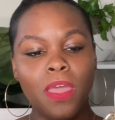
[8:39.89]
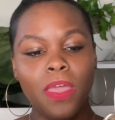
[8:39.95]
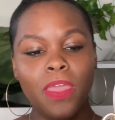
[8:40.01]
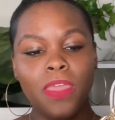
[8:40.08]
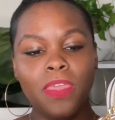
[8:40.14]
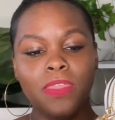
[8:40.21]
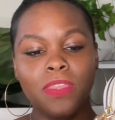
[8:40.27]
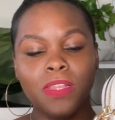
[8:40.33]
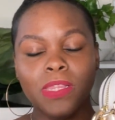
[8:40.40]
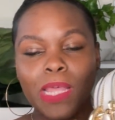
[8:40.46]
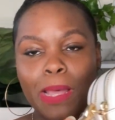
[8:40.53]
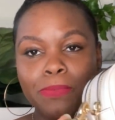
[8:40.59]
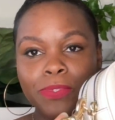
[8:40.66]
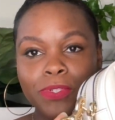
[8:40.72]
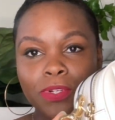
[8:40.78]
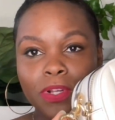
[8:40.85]
And the
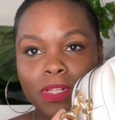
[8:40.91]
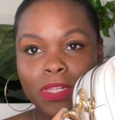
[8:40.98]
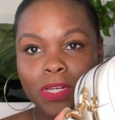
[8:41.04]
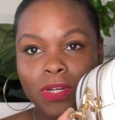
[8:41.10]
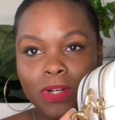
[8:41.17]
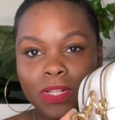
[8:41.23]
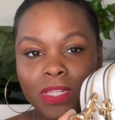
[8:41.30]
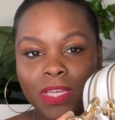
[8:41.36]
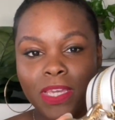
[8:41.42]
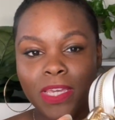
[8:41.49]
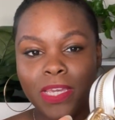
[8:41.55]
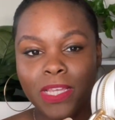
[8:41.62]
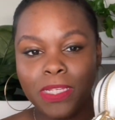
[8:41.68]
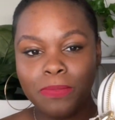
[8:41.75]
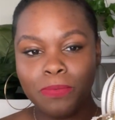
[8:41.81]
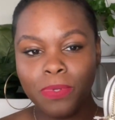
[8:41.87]
lobster claw
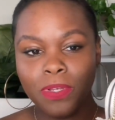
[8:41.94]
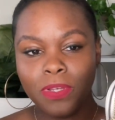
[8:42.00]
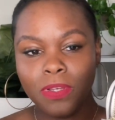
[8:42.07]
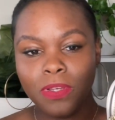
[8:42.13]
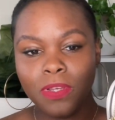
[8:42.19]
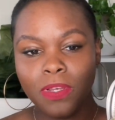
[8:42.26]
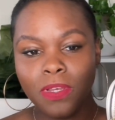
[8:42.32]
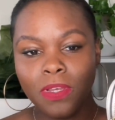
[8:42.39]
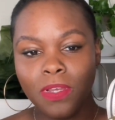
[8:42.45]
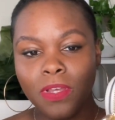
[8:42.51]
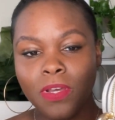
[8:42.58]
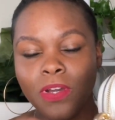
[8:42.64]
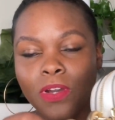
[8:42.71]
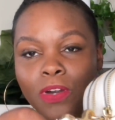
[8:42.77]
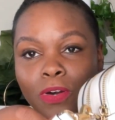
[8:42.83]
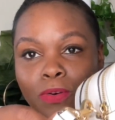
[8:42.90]
clasp,
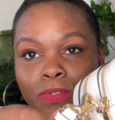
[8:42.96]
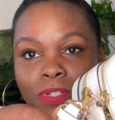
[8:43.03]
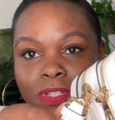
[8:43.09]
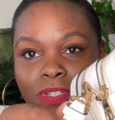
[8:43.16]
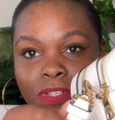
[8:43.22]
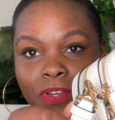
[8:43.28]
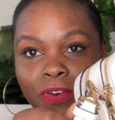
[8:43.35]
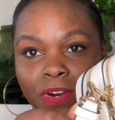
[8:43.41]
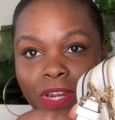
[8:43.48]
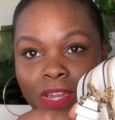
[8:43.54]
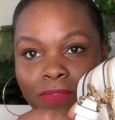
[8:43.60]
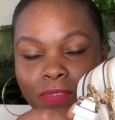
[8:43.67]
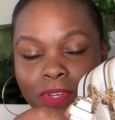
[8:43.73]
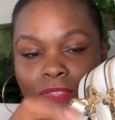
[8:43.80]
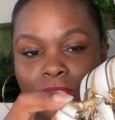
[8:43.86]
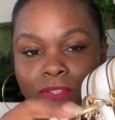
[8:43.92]
Coach is
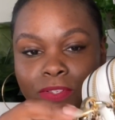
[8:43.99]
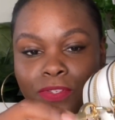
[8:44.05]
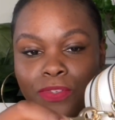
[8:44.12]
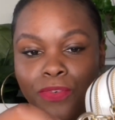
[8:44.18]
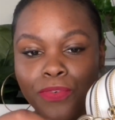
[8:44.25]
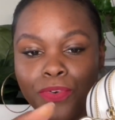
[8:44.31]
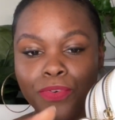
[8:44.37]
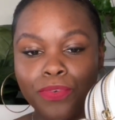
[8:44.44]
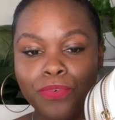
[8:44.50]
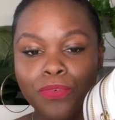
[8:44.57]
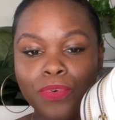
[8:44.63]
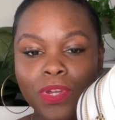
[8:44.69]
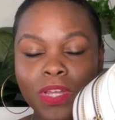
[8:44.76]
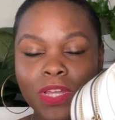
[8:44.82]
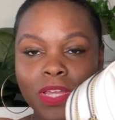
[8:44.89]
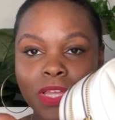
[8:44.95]
engraved in the
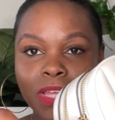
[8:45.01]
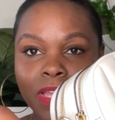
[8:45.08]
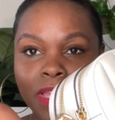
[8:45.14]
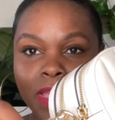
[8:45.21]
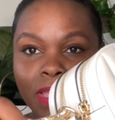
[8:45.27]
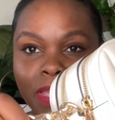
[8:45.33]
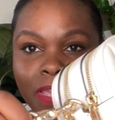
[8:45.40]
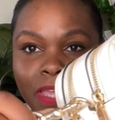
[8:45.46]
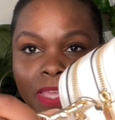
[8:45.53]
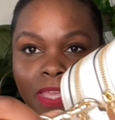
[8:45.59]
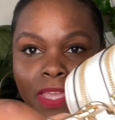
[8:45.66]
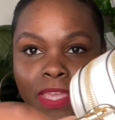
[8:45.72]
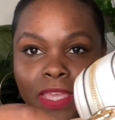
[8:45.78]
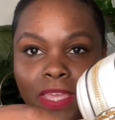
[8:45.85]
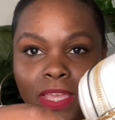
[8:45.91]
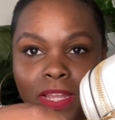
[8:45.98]
screw
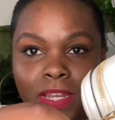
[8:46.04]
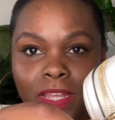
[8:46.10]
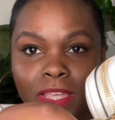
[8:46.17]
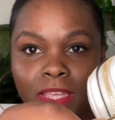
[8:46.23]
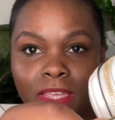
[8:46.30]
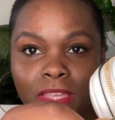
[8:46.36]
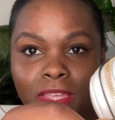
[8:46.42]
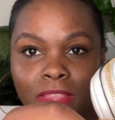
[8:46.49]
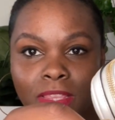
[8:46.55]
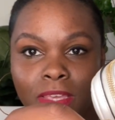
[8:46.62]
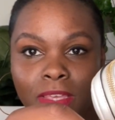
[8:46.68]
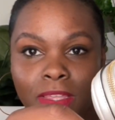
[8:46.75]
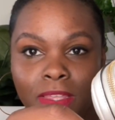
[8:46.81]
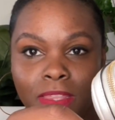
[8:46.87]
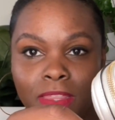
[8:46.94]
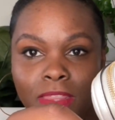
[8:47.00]
and
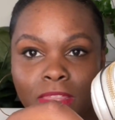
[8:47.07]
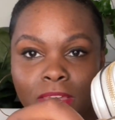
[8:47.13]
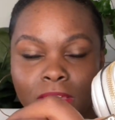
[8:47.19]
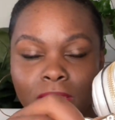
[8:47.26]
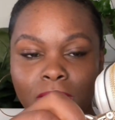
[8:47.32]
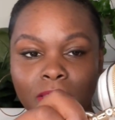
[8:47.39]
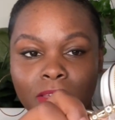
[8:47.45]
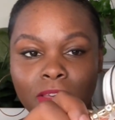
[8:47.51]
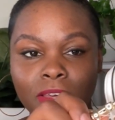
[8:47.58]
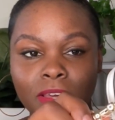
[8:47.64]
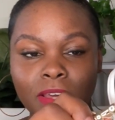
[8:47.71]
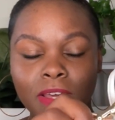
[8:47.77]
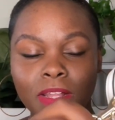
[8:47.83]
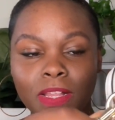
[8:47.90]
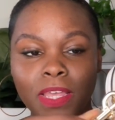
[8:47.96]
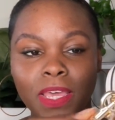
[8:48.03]
in the
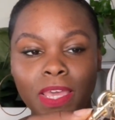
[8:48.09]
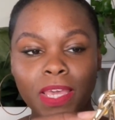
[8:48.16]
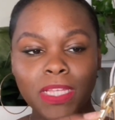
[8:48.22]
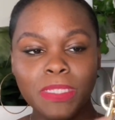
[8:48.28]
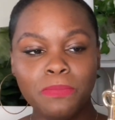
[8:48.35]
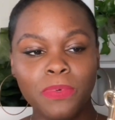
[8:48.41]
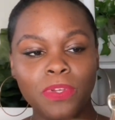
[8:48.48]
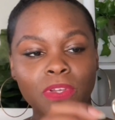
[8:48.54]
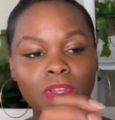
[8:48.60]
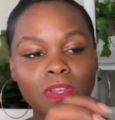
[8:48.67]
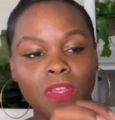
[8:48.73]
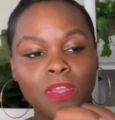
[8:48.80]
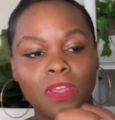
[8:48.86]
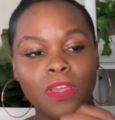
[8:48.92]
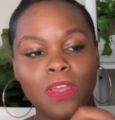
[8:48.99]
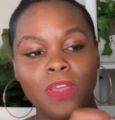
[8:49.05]
clasp.
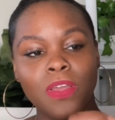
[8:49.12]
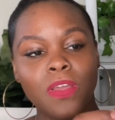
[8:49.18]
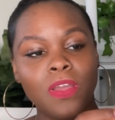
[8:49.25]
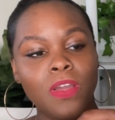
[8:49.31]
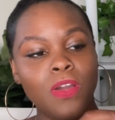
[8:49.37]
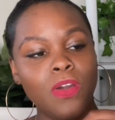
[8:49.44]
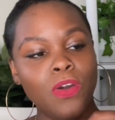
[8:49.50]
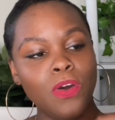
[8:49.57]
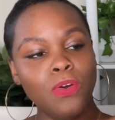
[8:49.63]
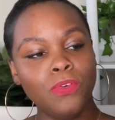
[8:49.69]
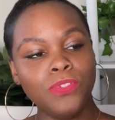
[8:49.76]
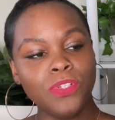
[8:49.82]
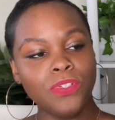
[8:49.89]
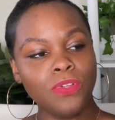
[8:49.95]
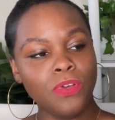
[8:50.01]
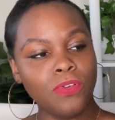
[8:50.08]

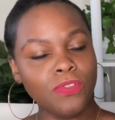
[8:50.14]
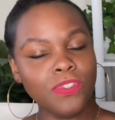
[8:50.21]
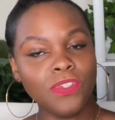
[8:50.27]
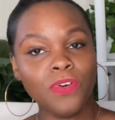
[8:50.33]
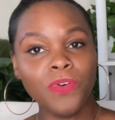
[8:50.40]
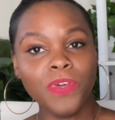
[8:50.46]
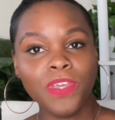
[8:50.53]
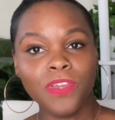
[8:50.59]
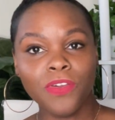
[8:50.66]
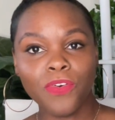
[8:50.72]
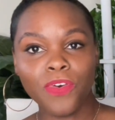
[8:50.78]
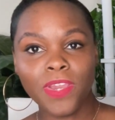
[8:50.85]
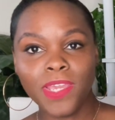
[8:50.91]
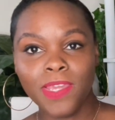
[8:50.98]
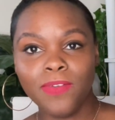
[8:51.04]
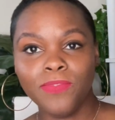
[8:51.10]
Coach is also
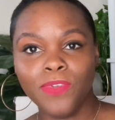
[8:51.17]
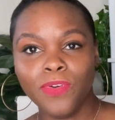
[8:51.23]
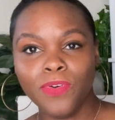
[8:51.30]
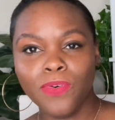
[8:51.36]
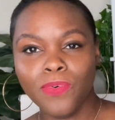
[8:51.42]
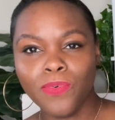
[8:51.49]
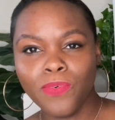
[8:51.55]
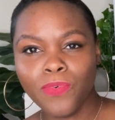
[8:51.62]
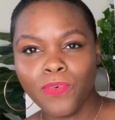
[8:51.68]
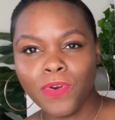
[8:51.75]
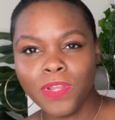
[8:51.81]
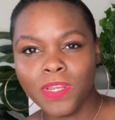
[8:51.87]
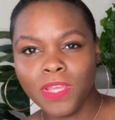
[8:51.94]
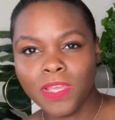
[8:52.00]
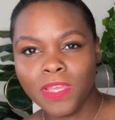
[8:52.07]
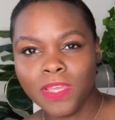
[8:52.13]
engraved
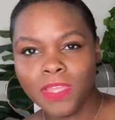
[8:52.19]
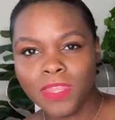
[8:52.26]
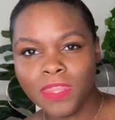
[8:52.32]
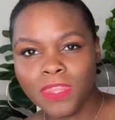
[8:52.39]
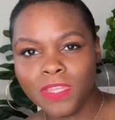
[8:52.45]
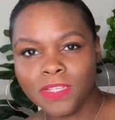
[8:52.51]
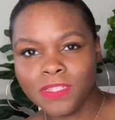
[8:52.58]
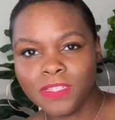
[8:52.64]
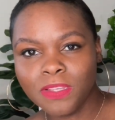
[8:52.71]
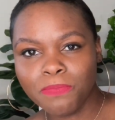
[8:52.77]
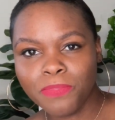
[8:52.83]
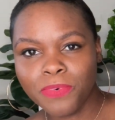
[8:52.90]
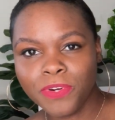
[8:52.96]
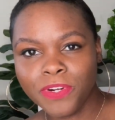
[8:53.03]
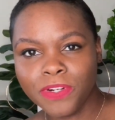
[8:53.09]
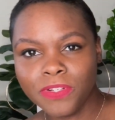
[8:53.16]
on the
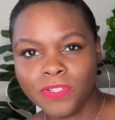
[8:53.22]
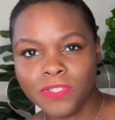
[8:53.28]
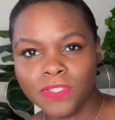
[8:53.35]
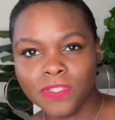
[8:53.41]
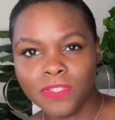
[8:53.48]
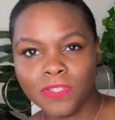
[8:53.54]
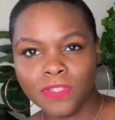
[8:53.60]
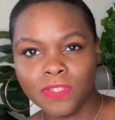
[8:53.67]
zippers.